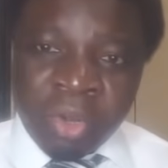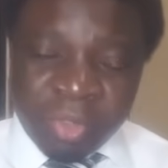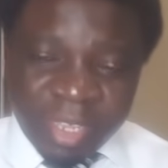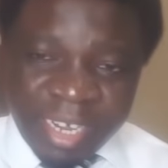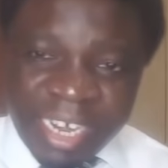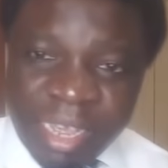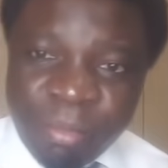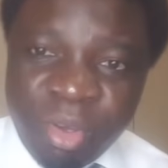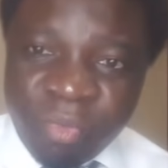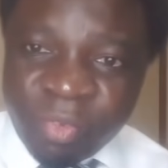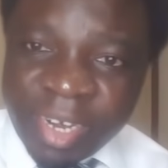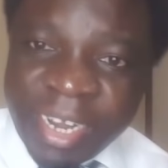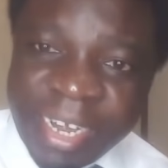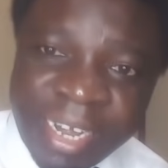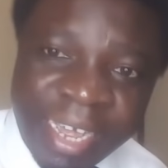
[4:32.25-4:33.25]
to the name
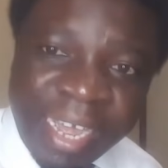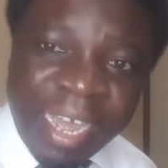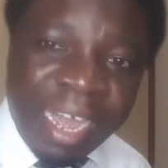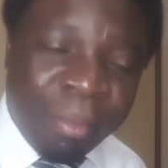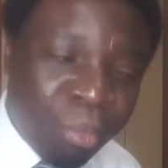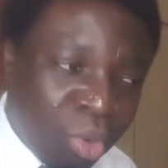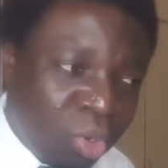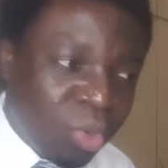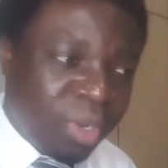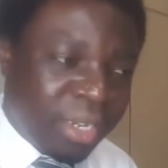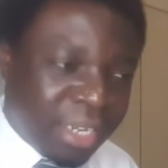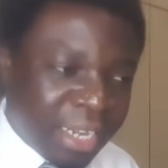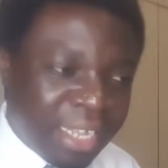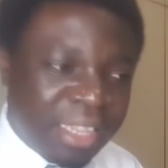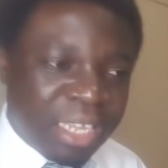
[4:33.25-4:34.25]
of Raila Amolo
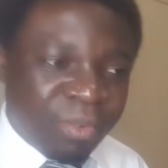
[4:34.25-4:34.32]
Odinga.